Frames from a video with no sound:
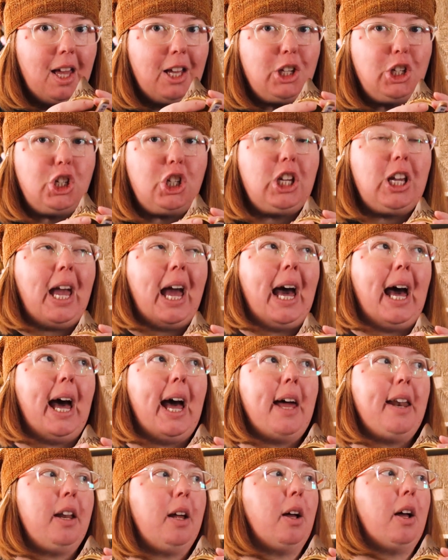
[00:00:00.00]
She
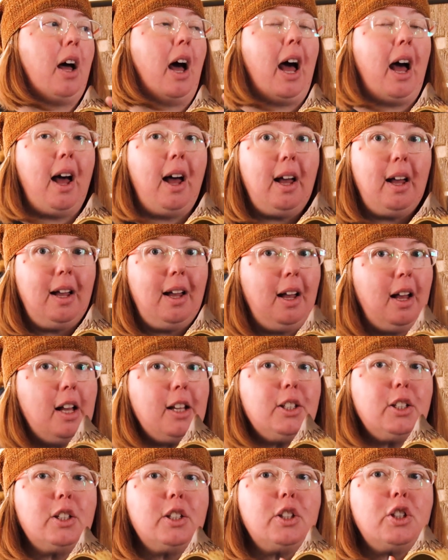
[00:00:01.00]
had
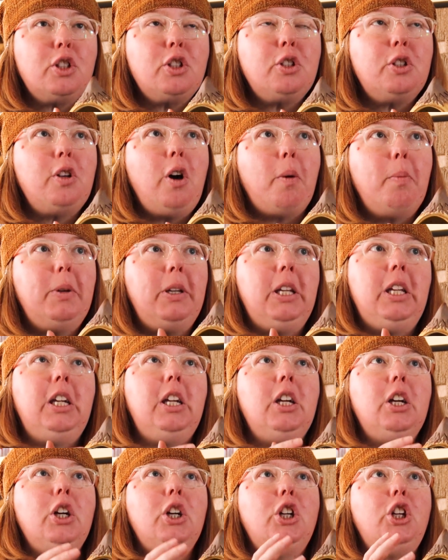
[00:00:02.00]
so
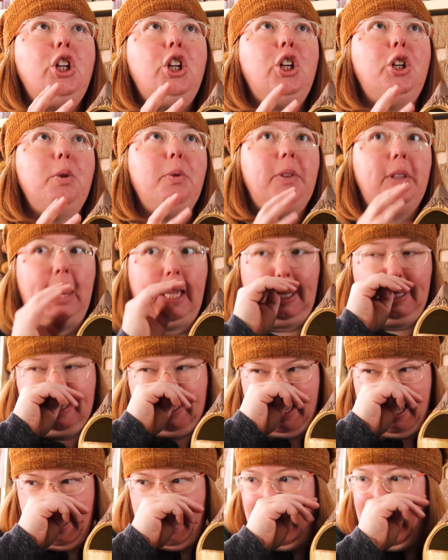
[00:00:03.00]
many cute things.
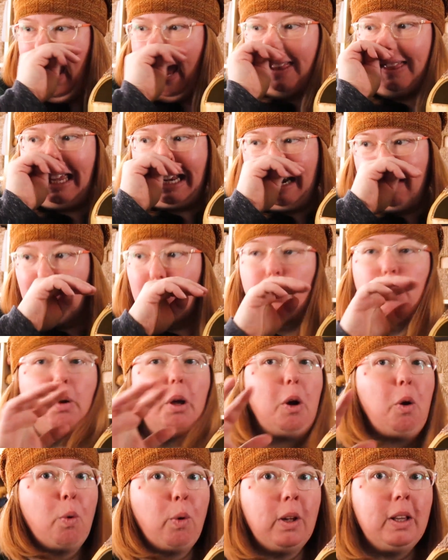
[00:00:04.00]
And, like, I was
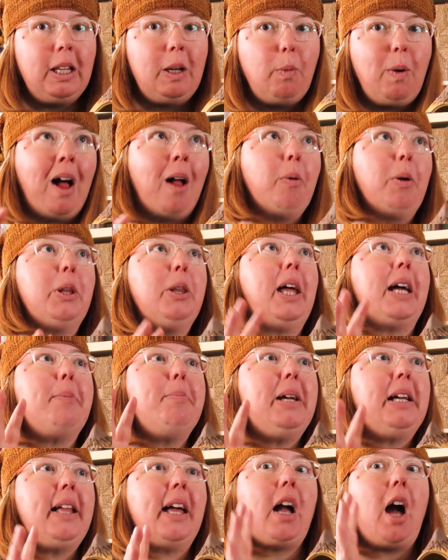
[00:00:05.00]
doing really well with, like,
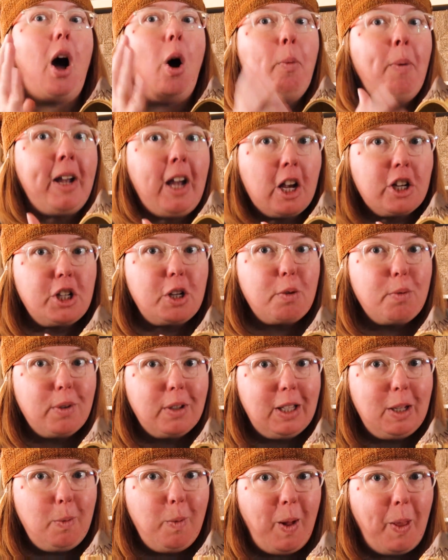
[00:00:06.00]
being like, oh my gosh, I
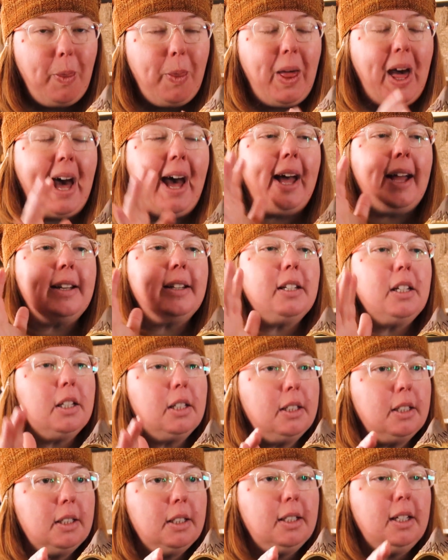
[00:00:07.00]
really want that.
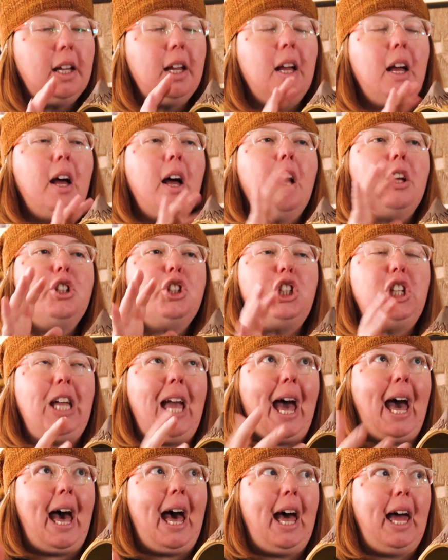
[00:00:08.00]
She
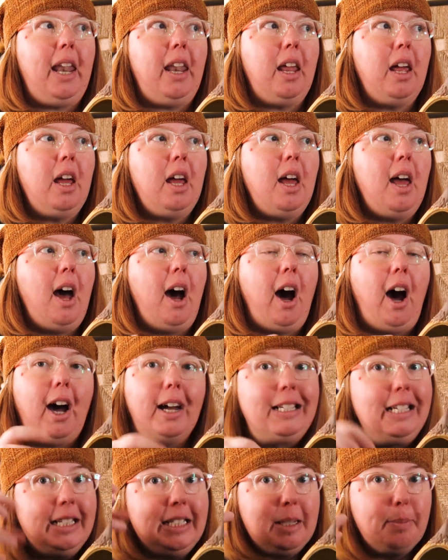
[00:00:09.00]
had
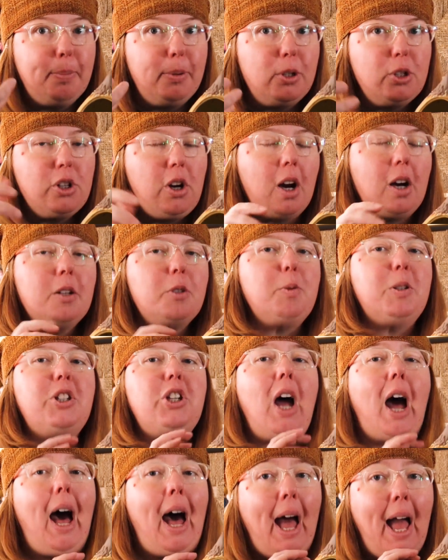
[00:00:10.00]
honey dipper jars, which
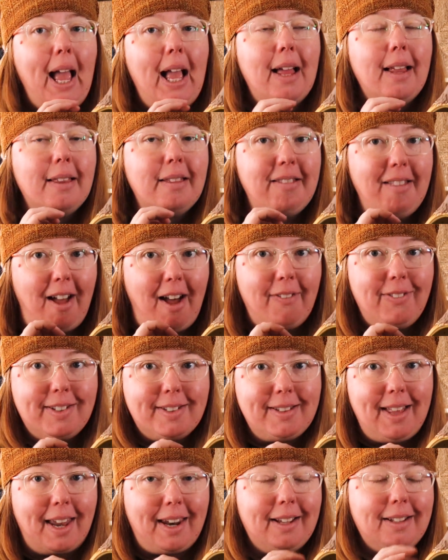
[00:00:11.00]
I love
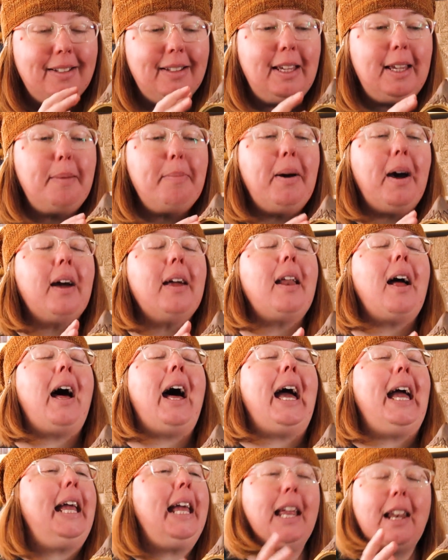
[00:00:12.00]
aesthetically, but
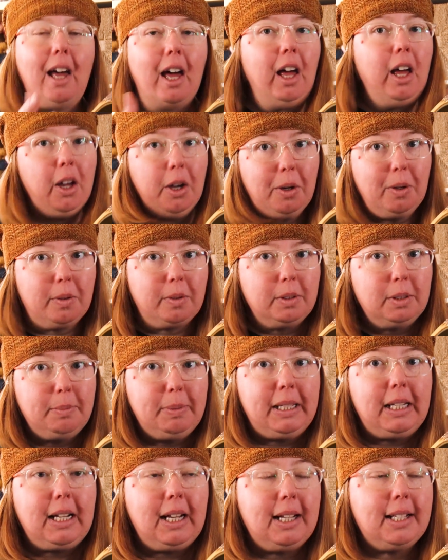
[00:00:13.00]
I cannot own
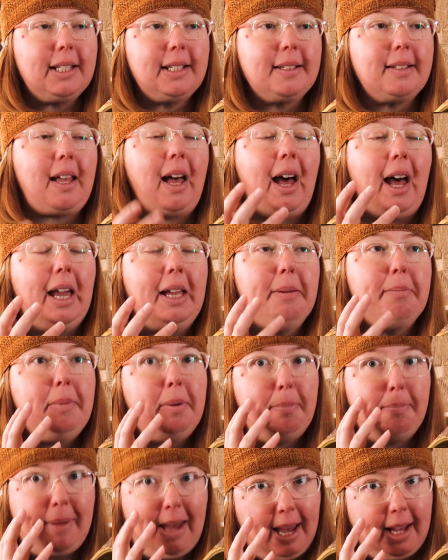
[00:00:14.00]
because I am
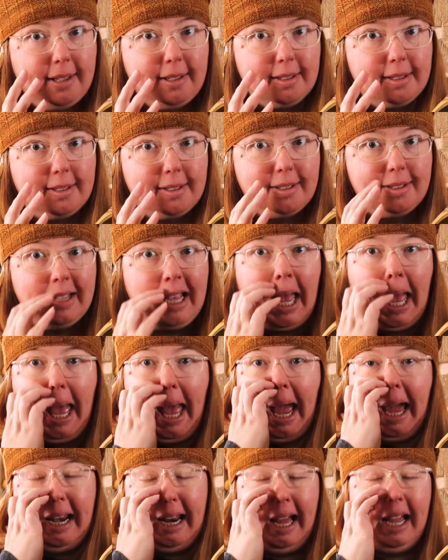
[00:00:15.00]
a mess
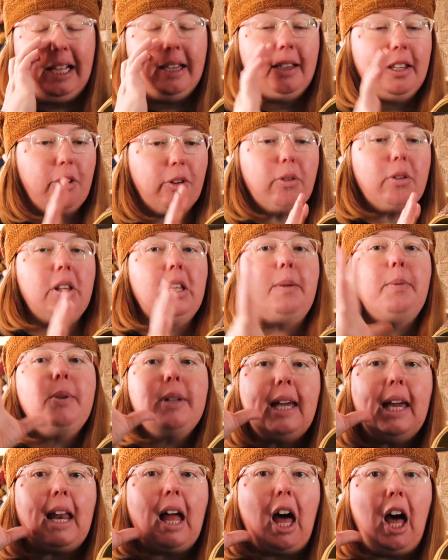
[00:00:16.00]
and I literally will
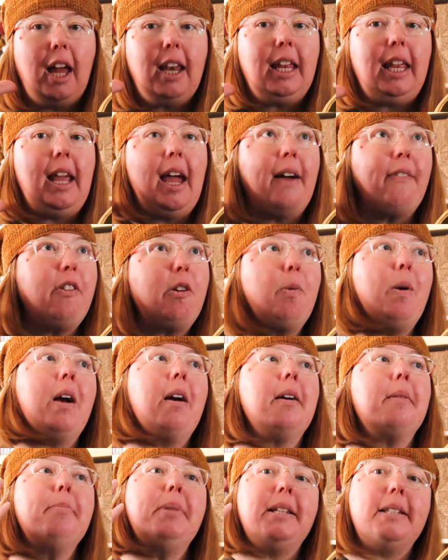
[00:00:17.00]
get honey
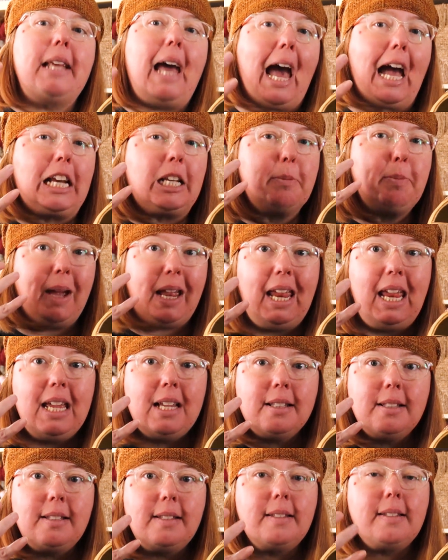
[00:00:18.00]
everywhere and be attacked by
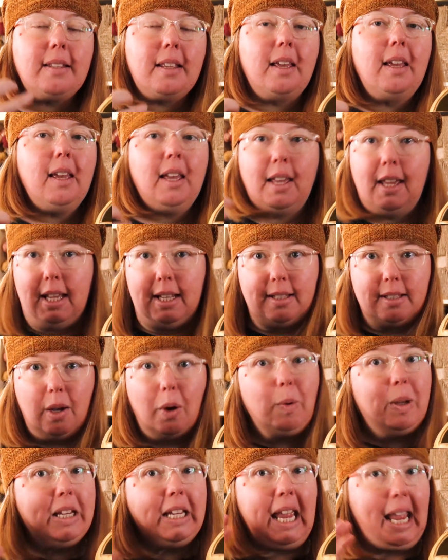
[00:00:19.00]
ants. And so
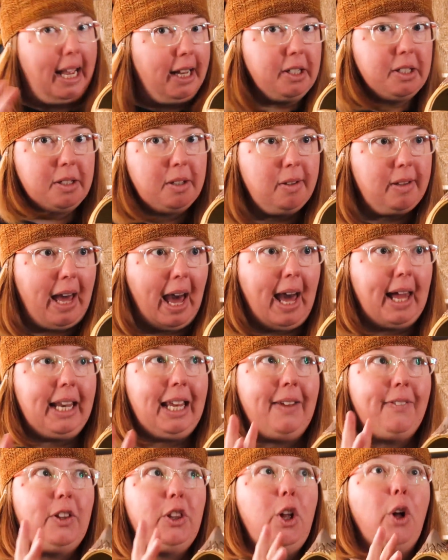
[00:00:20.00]
we can't do that,
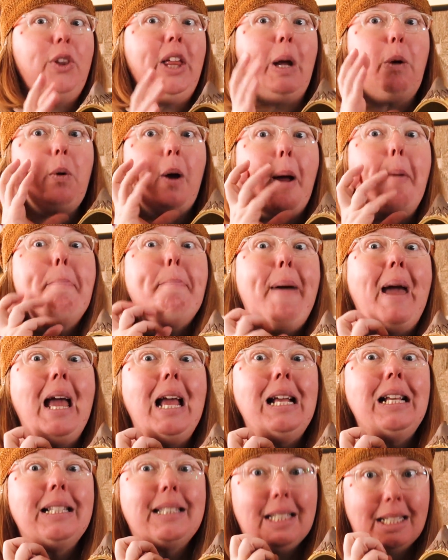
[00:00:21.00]
even though they were
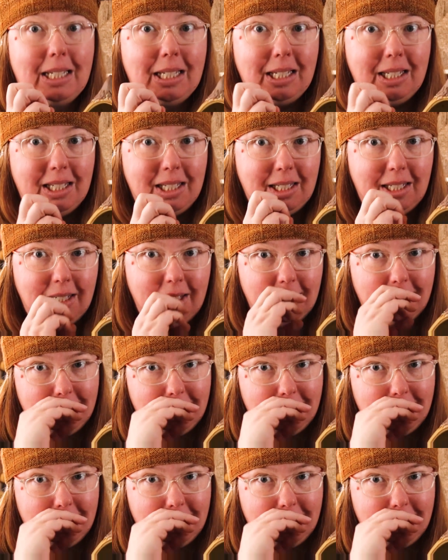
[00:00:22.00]
amazing.